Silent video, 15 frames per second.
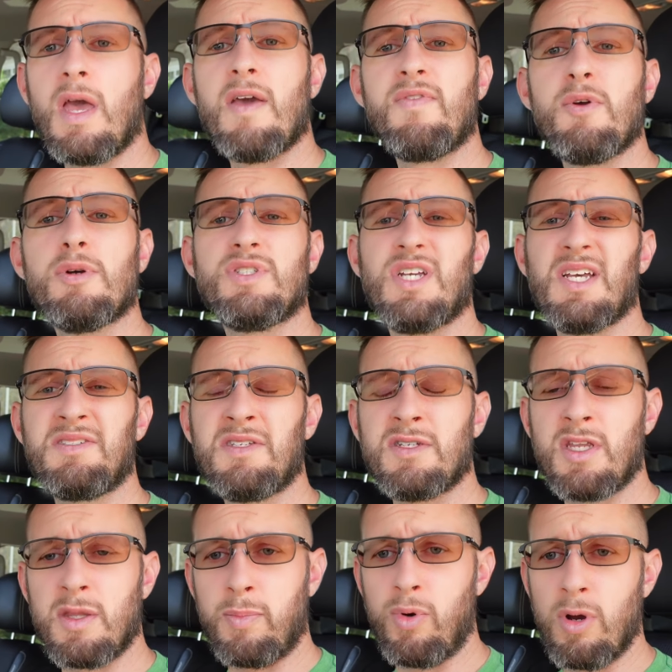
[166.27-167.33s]
If you adjust it
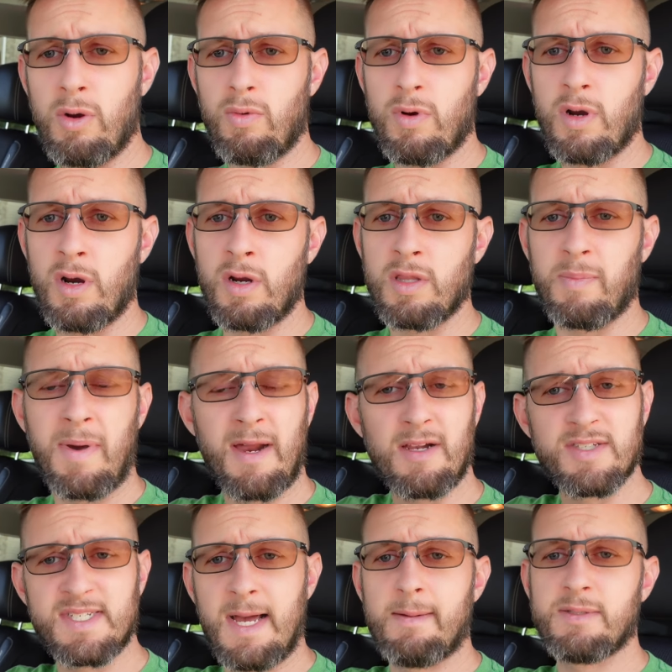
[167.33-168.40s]
to the point where the pedal
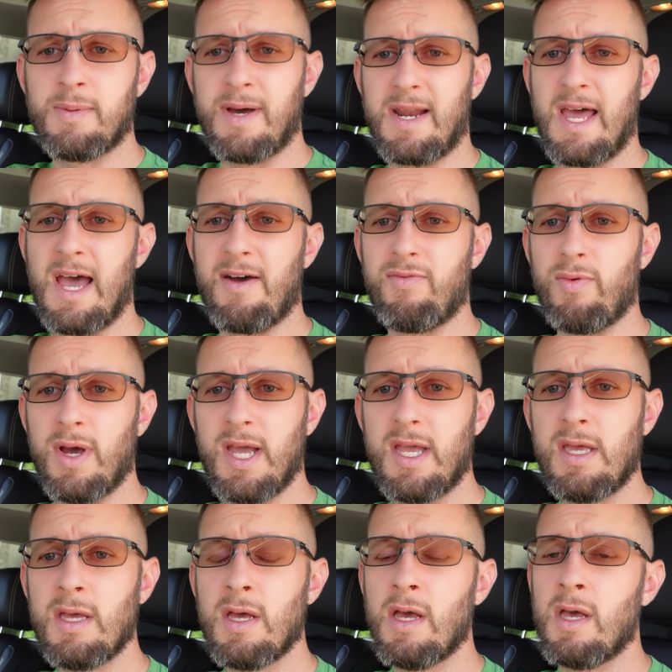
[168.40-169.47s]
stops about
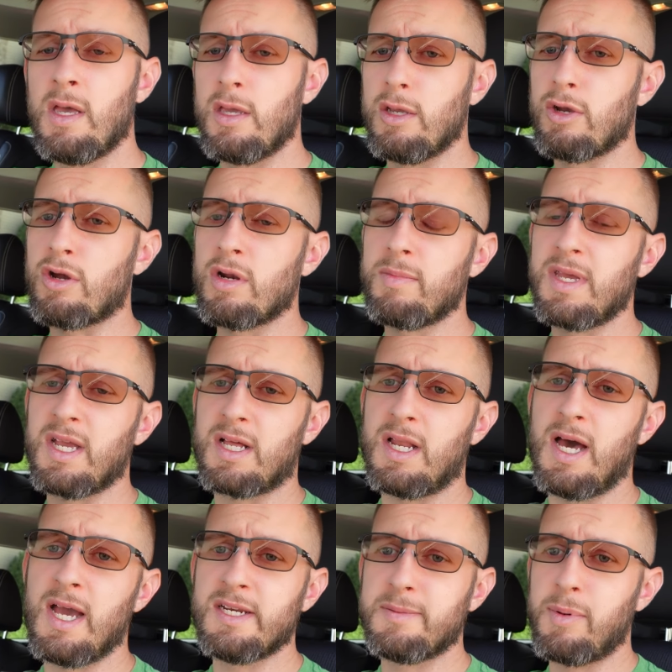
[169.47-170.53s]
halfway, you're going to be
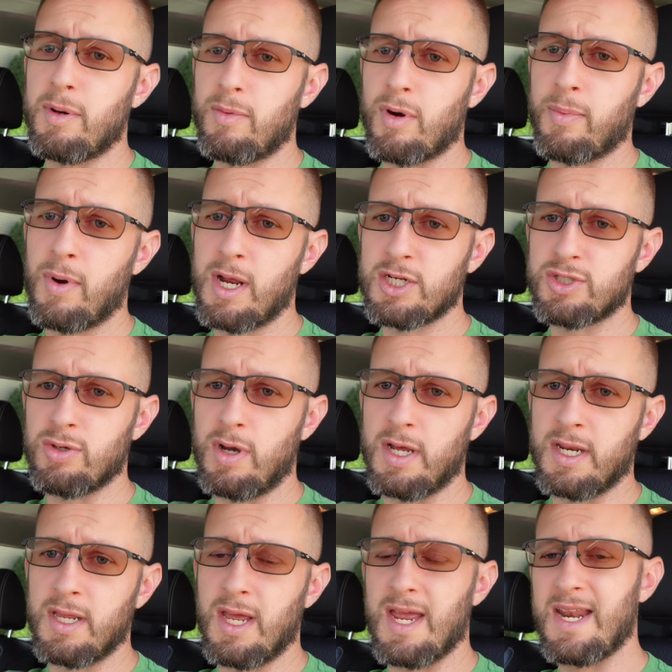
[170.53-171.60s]
inclined to put more pressure
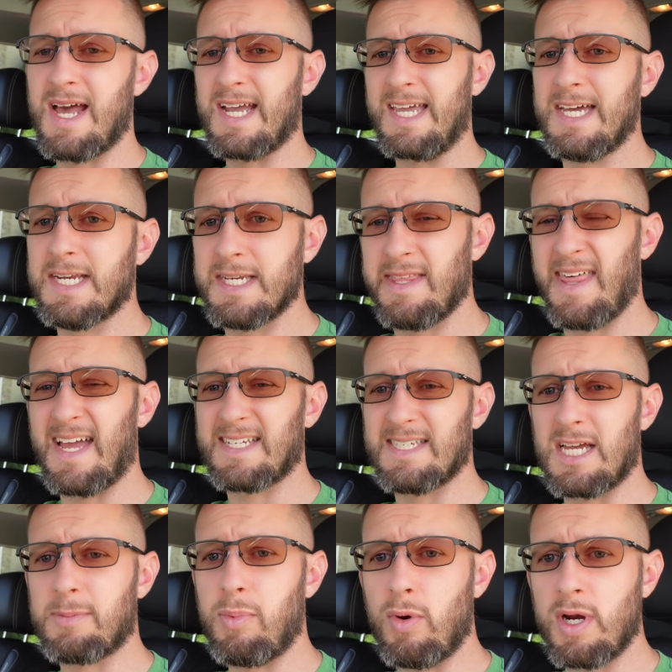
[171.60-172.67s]
on it and not get it to that
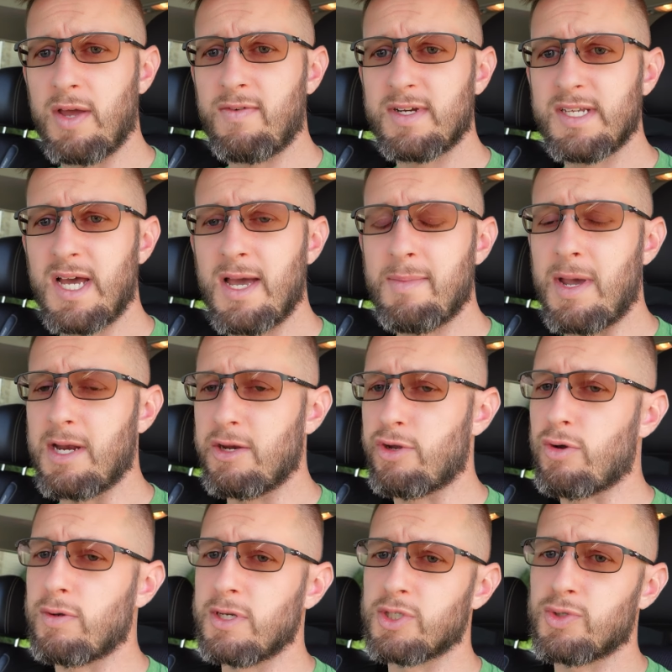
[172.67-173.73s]
exact point every time, and you're
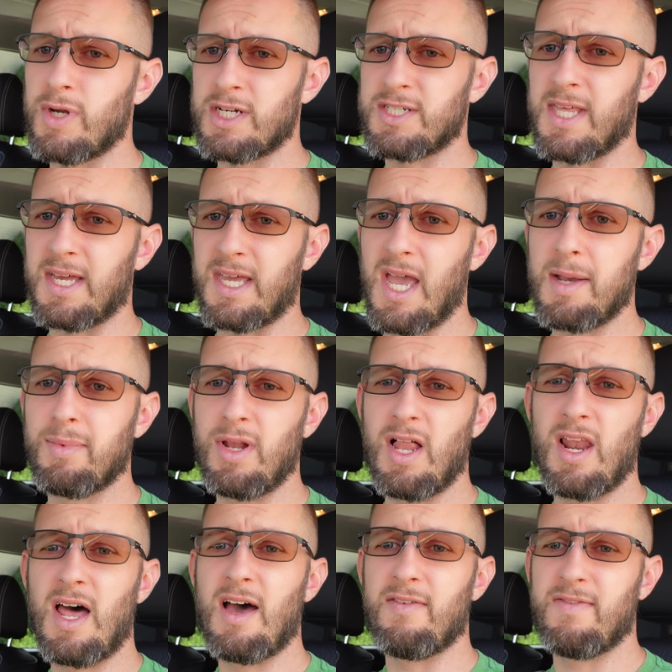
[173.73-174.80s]
going to stretch that cable
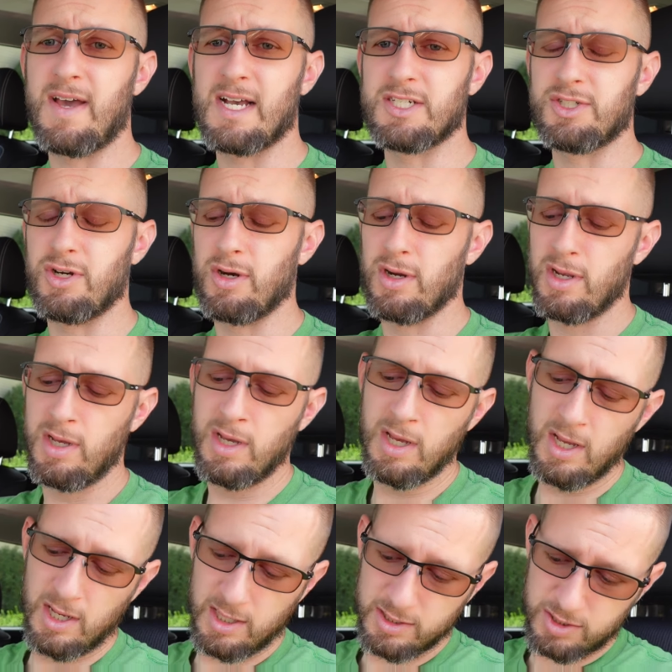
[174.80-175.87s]
a lot faster.
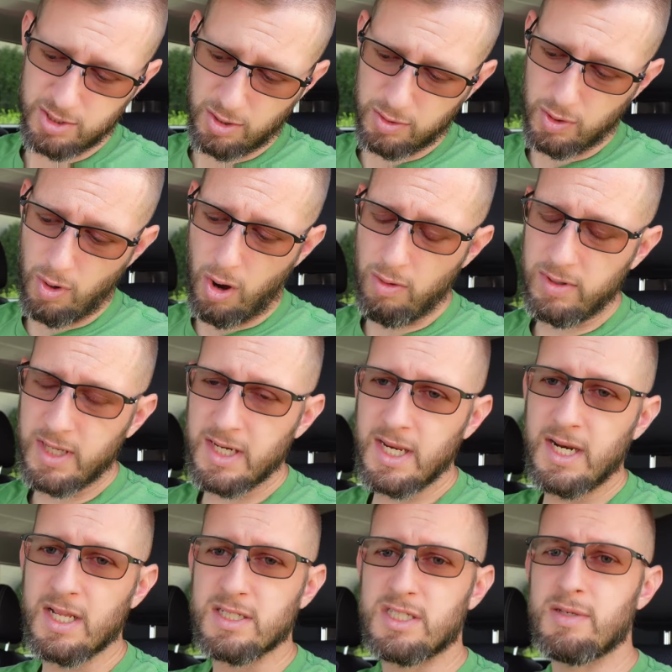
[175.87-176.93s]
So you only
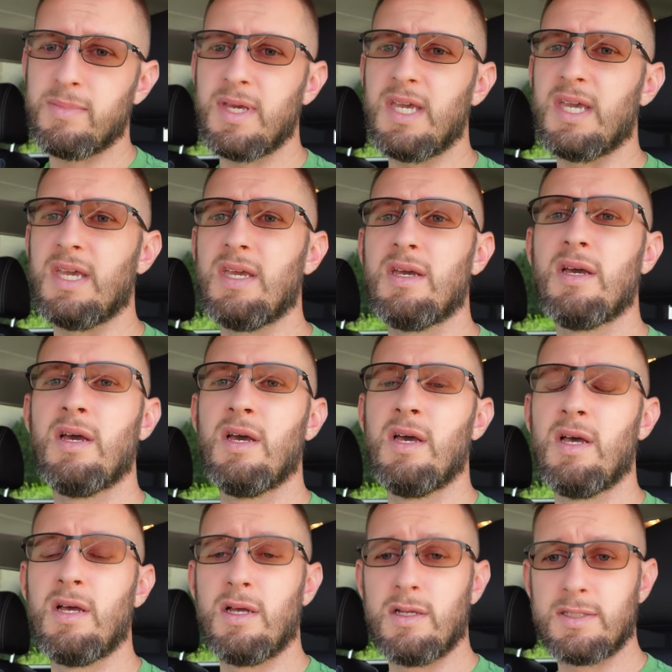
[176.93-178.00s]
need it to be
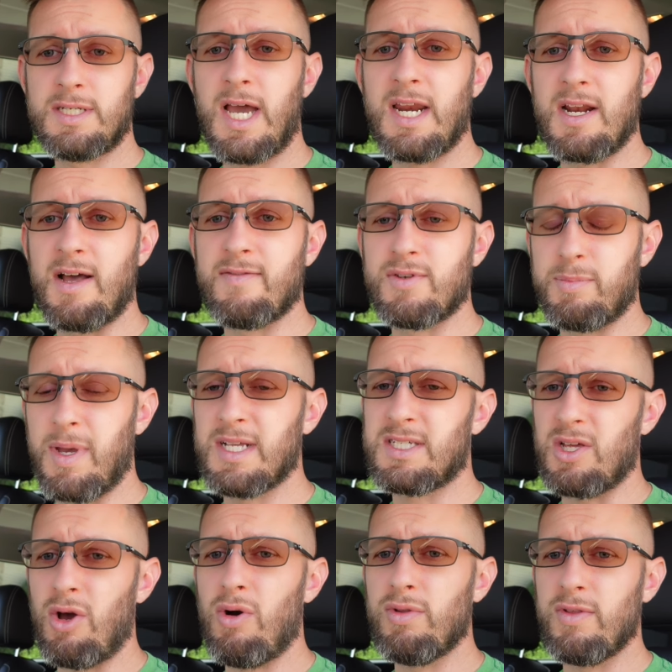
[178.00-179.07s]
tight enough to
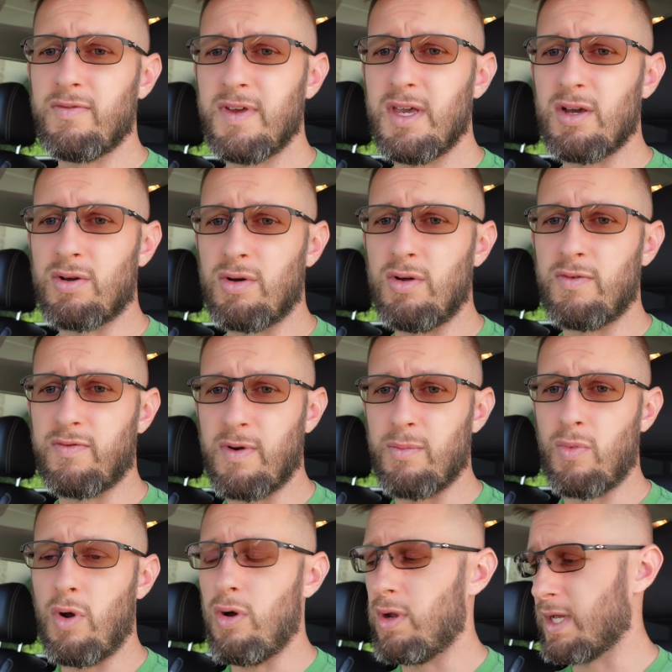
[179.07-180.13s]
basically hold the vehicle
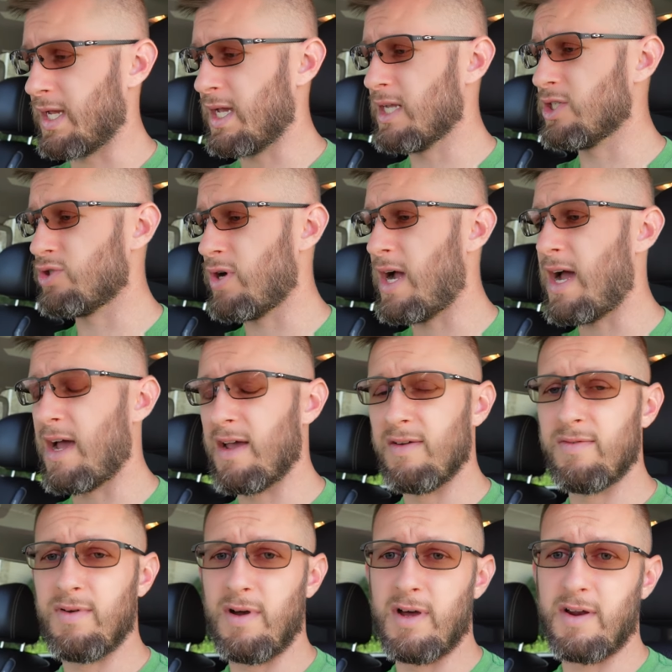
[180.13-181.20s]
from rolling in
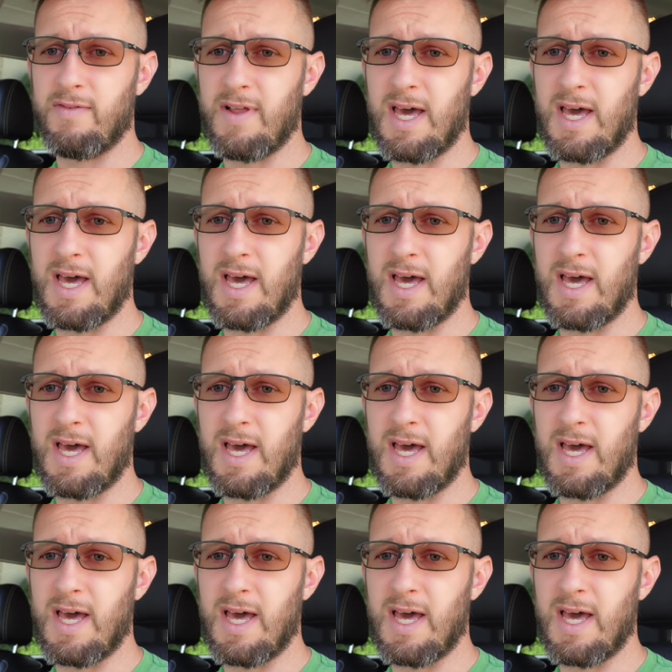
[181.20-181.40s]
drive on a